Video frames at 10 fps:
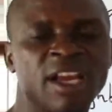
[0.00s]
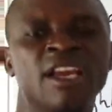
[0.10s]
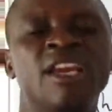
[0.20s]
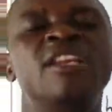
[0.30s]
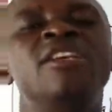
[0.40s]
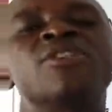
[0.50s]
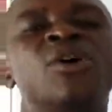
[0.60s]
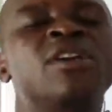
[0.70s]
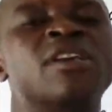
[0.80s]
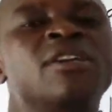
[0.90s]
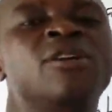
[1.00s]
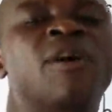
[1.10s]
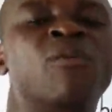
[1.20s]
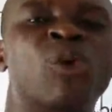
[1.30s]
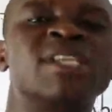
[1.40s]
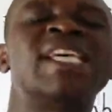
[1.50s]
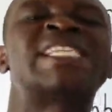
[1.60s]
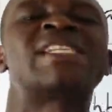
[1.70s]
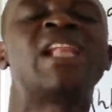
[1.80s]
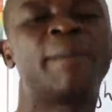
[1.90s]
in his own kingdom was a
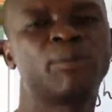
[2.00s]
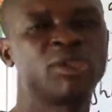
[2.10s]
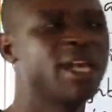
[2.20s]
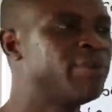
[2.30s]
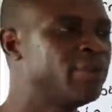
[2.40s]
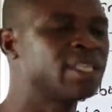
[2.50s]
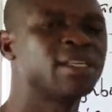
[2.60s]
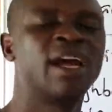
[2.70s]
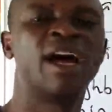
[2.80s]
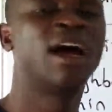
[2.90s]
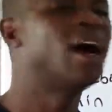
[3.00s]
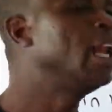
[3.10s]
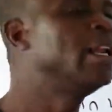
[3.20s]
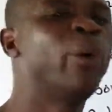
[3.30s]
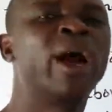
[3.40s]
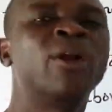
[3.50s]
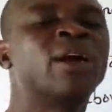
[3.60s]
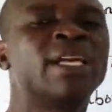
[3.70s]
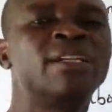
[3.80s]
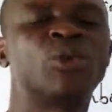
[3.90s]
slap to their face, and they were
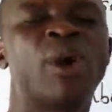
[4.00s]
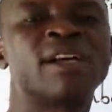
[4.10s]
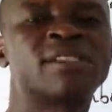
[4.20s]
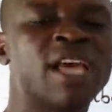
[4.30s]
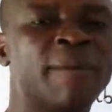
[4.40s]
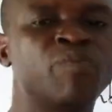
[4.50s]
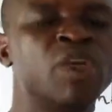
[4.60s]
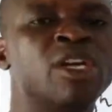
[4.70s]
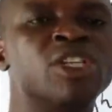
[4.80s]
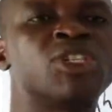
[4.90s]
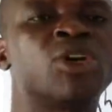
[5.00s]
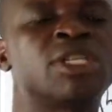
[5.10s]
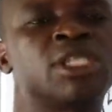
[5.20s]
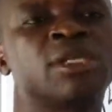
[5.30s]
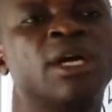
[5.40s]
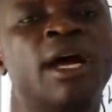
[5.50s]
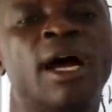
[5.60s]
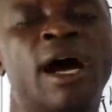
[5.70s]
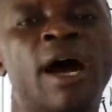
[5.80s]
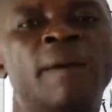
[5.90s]
not ready to accept such
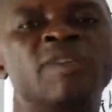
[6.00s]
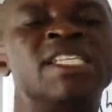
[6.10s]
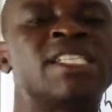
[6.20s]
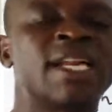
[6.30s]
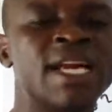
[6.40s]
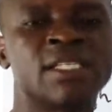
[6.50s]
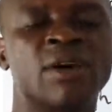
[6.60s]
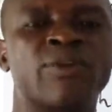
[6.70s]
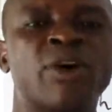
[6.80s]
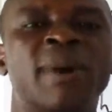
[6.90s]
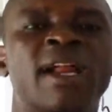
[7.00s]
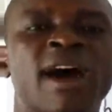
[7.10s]
disgrace from an